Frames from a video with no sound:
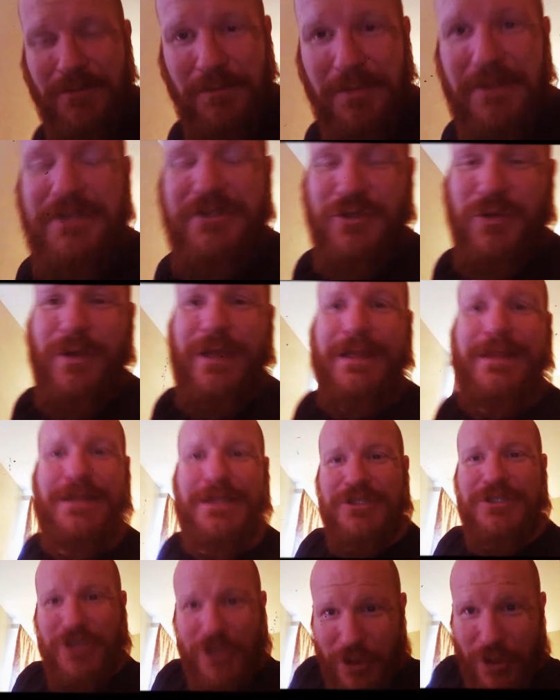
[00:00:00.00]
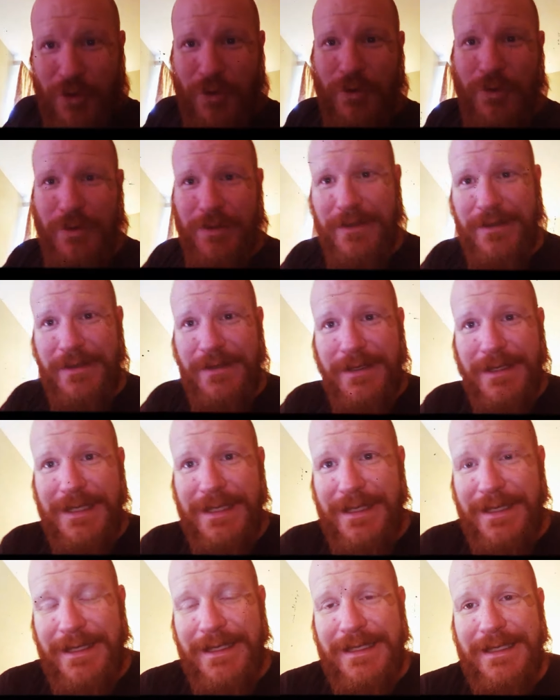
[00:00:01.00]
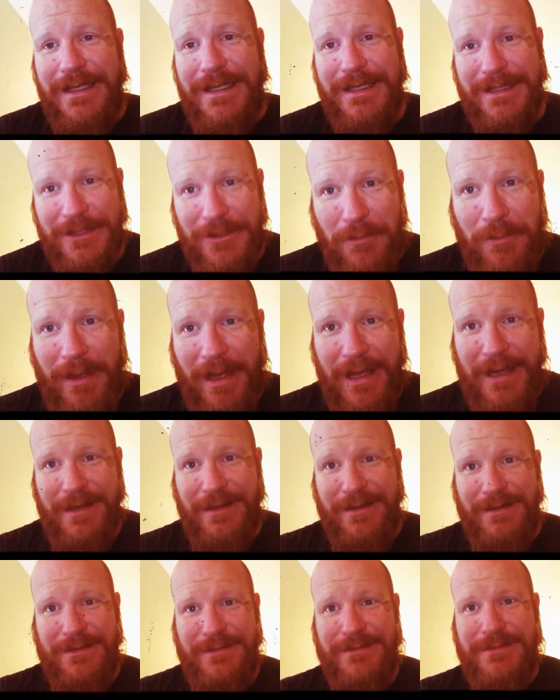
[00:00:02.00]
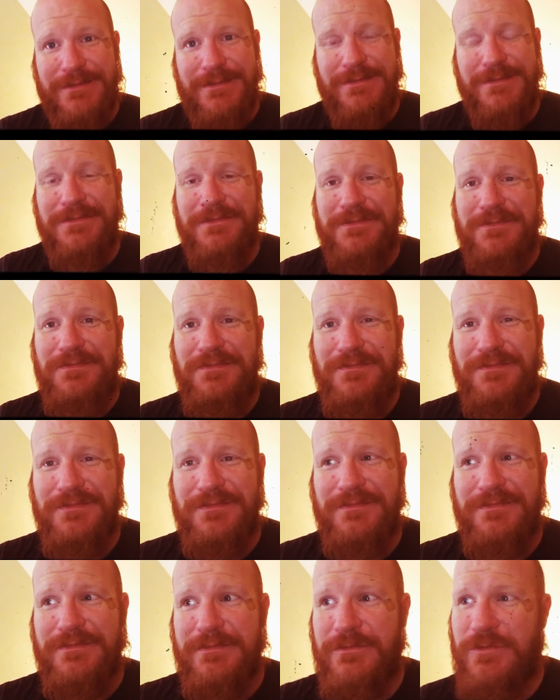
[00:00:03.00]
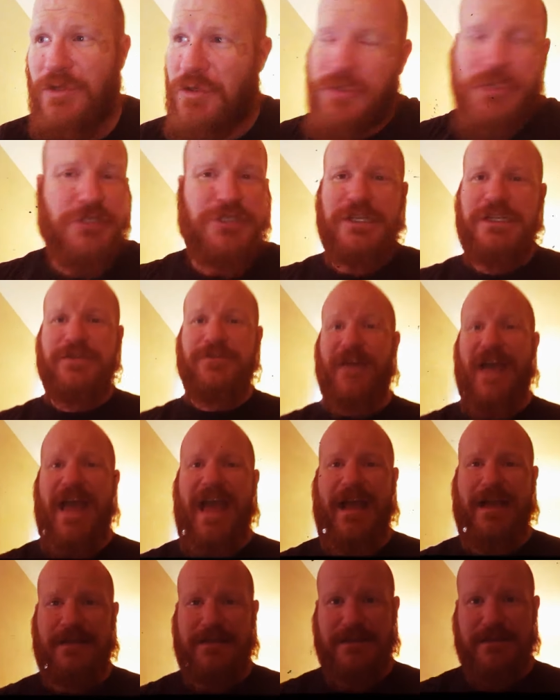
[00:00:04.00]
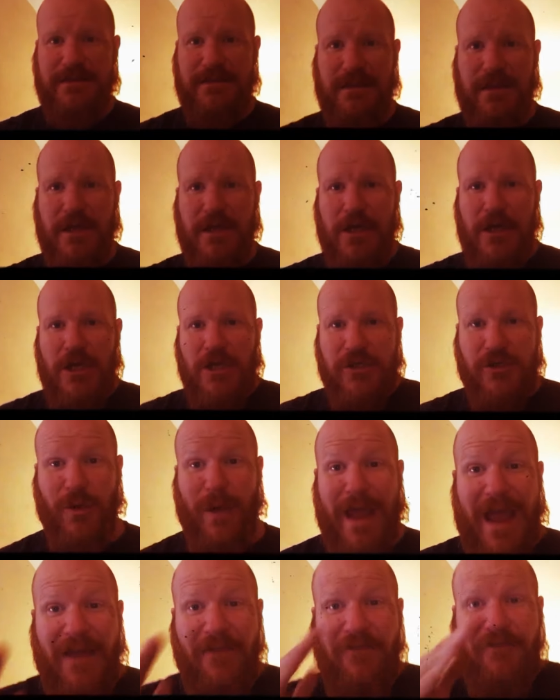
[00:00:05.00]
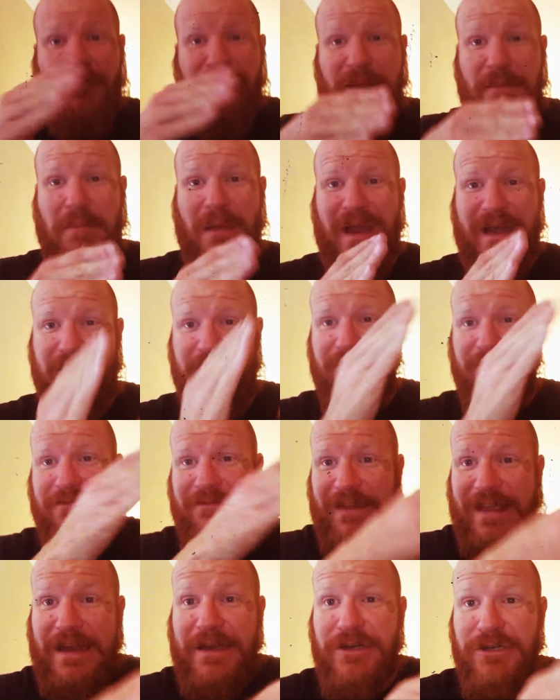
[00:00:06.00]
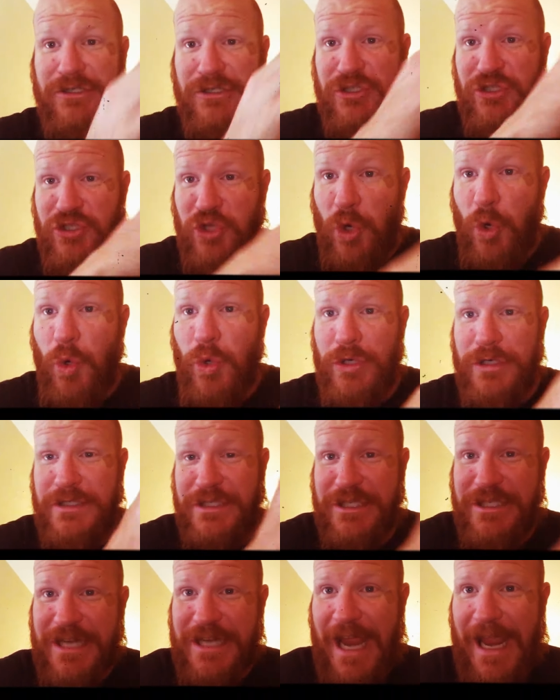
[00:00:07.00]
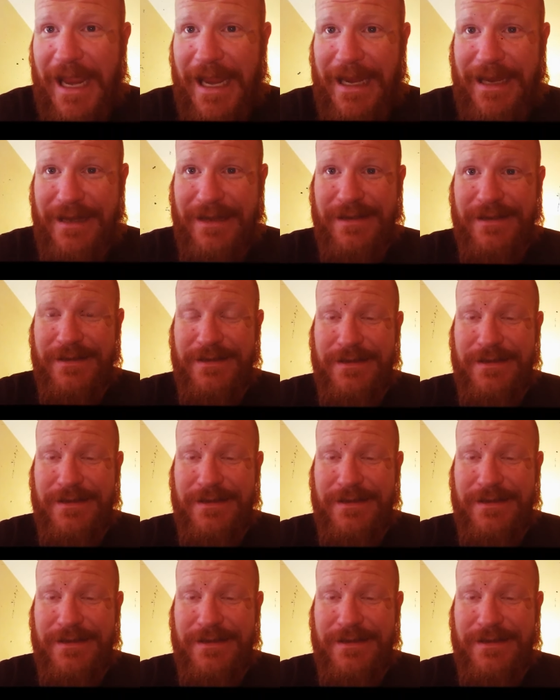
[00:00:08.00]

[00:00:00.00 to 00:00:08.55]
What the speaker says: between the two in the bed. Those are just facts. So everybody veered toward Shane.